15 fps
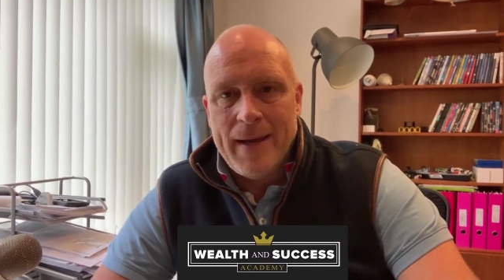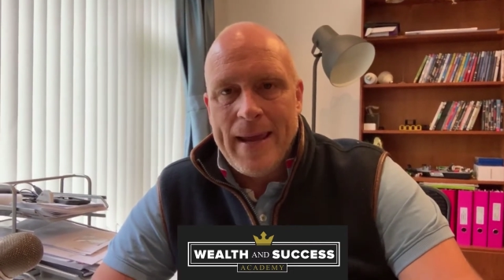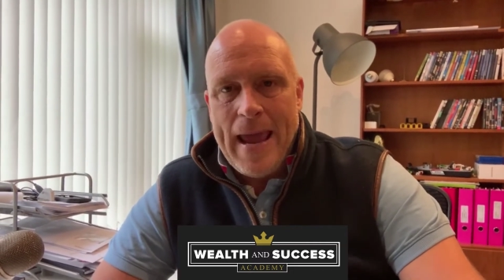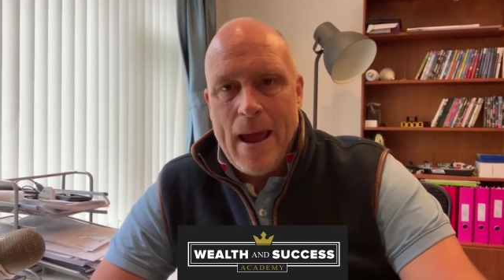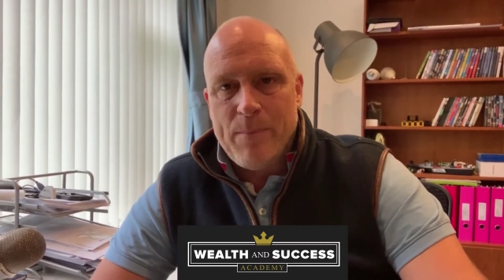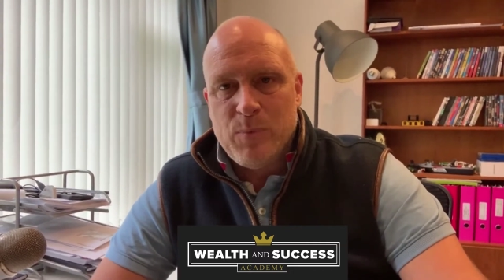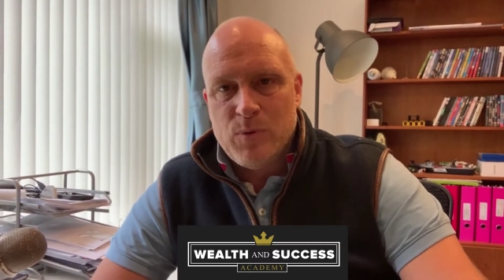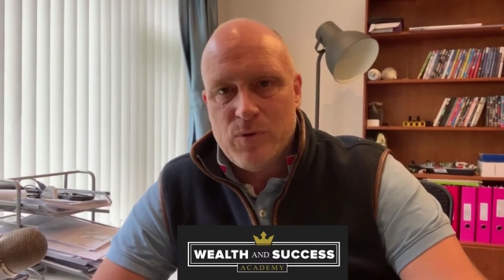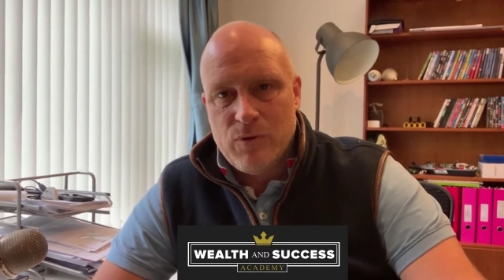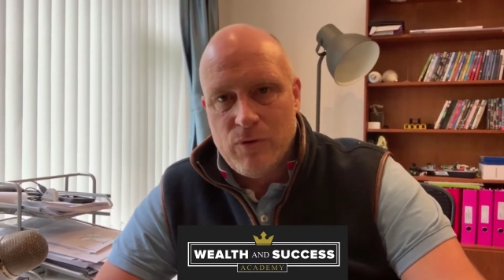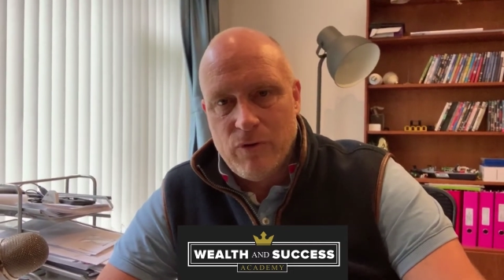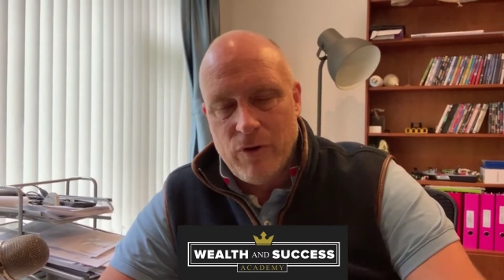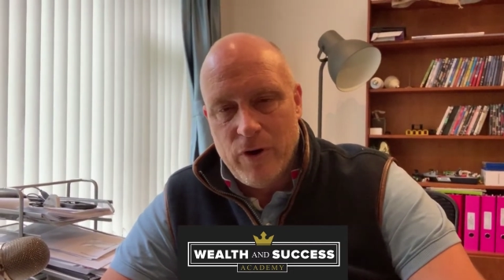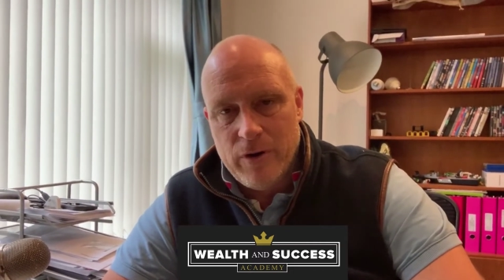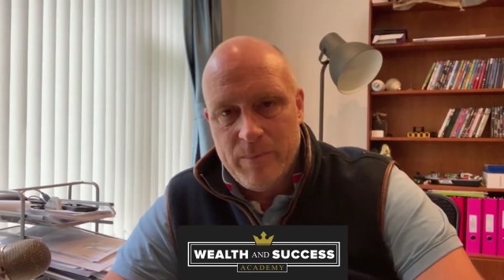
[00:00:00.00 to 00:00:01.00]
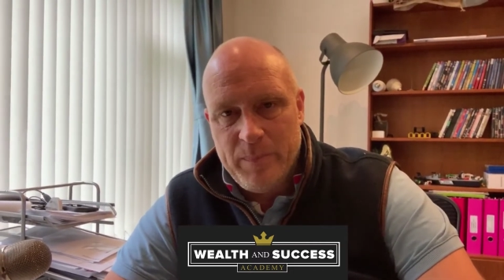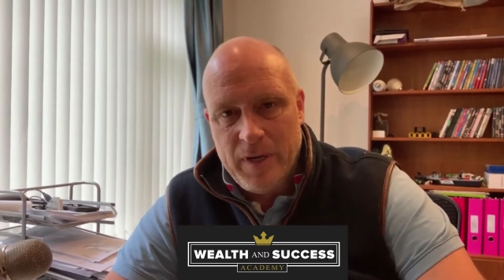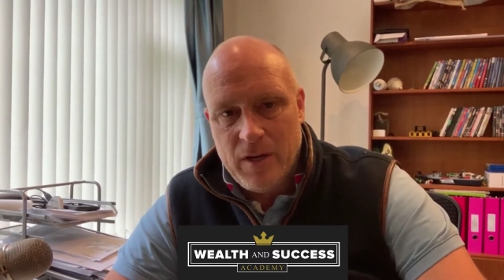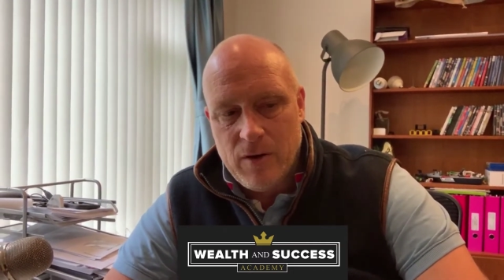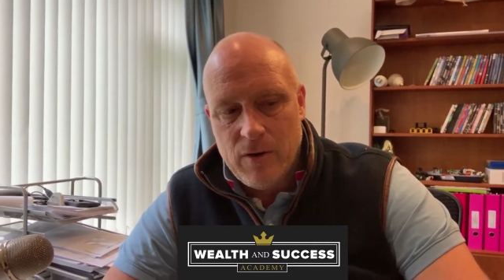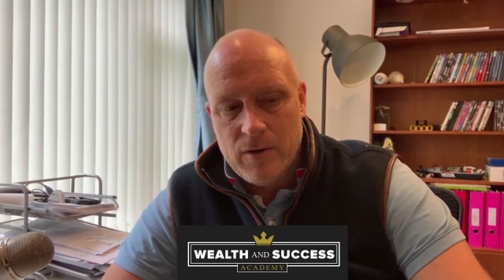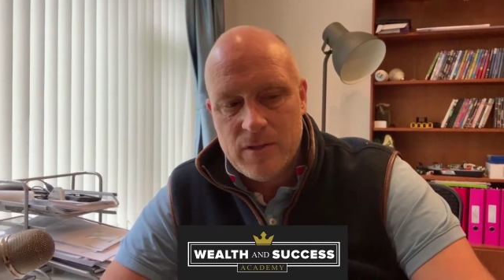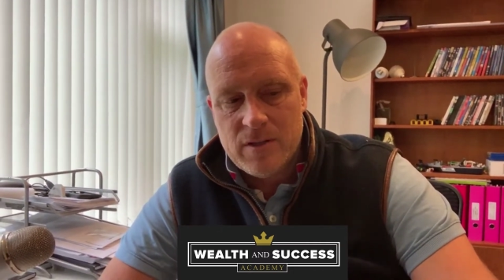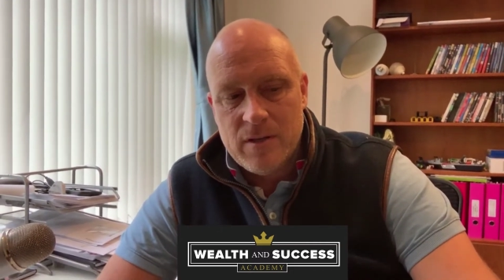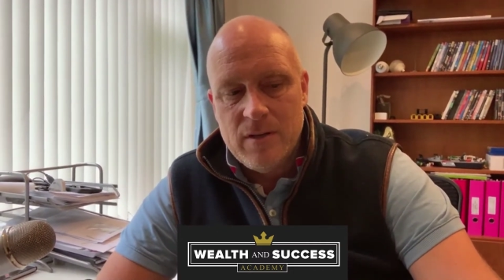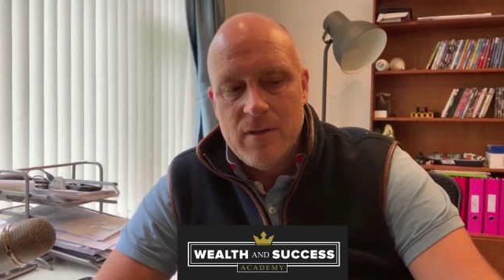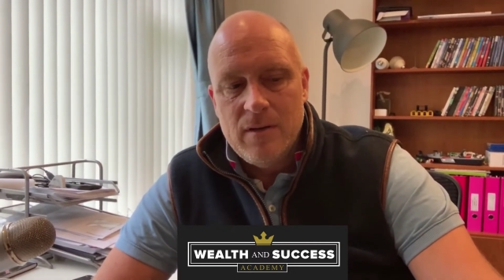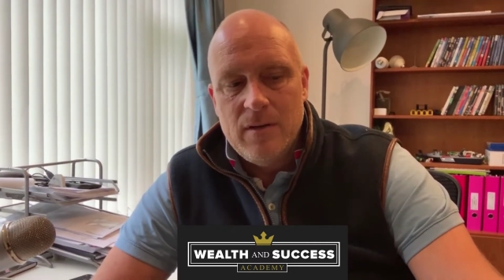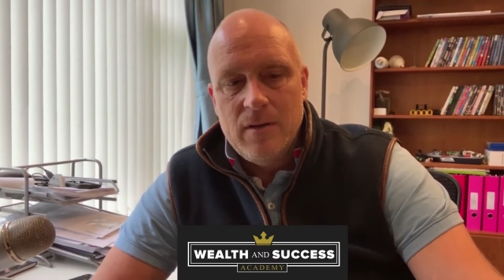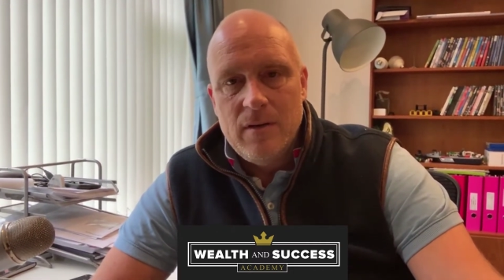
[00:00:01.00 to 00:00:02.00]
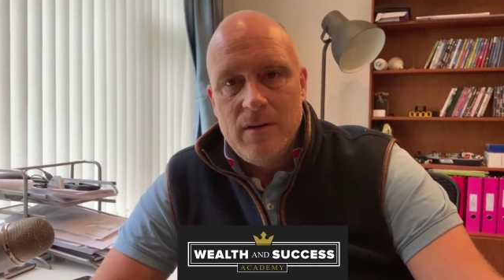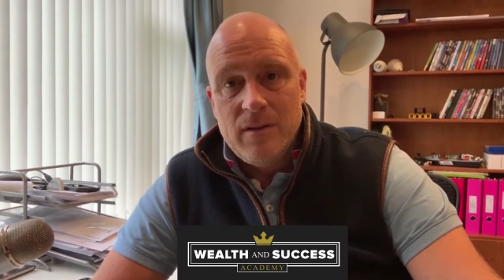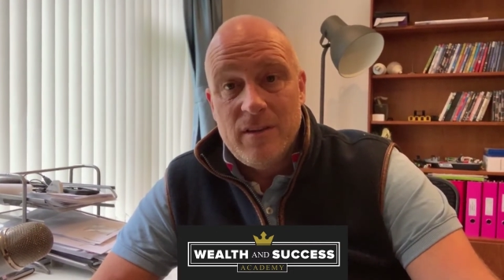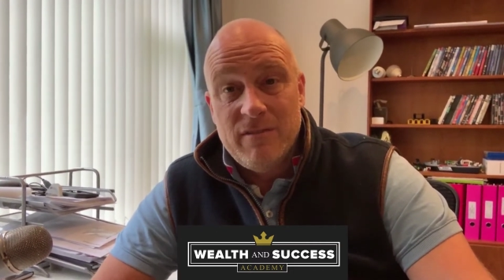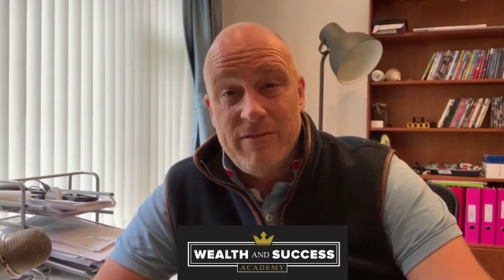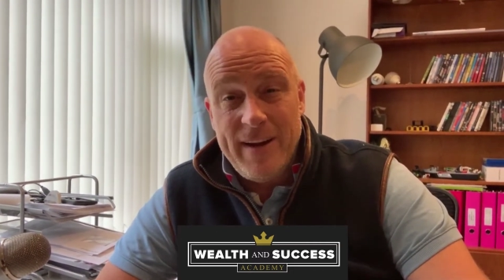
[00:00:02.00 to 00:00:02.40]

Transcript: capital growth, because the